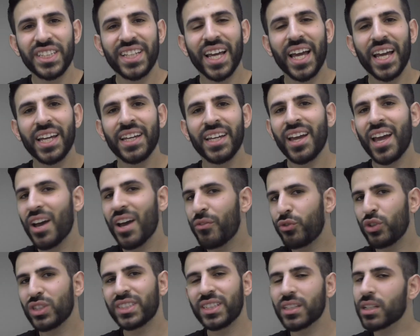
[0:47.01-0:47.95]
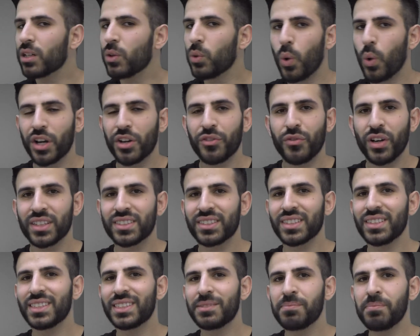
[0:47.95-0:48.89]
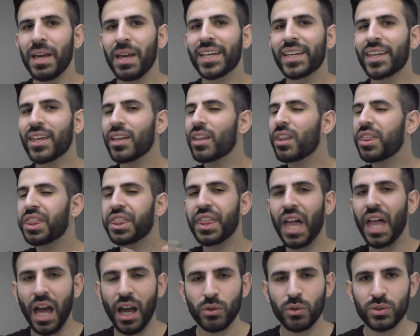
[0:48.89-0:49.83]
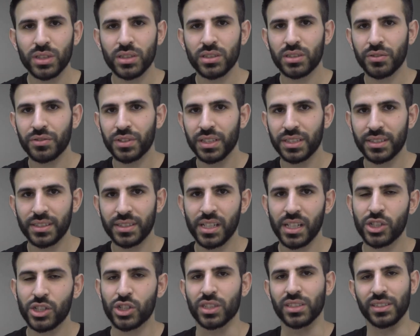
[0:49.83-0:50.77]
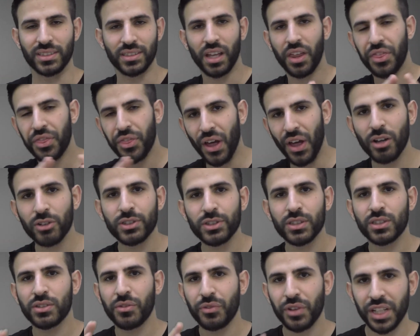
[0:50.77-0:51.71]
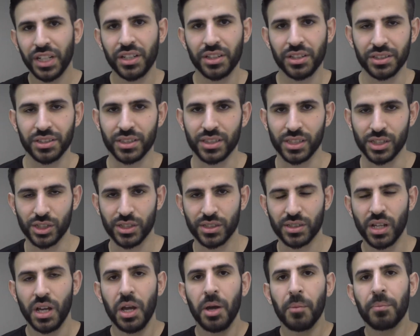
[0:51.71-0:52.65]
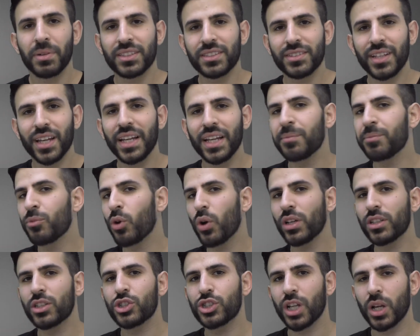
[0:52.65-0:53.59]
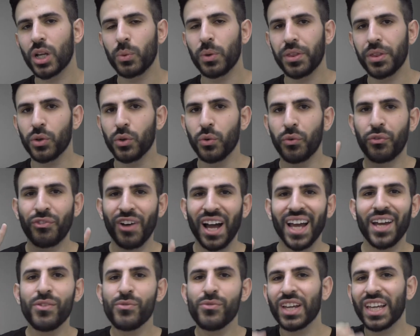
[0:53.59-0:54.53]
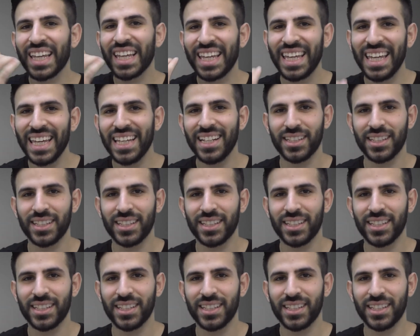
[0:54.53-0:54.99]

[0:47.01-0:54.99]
day, every single one of us is making thousands of decisions, thousands of little decisions. But today I'm going to share with you 5 key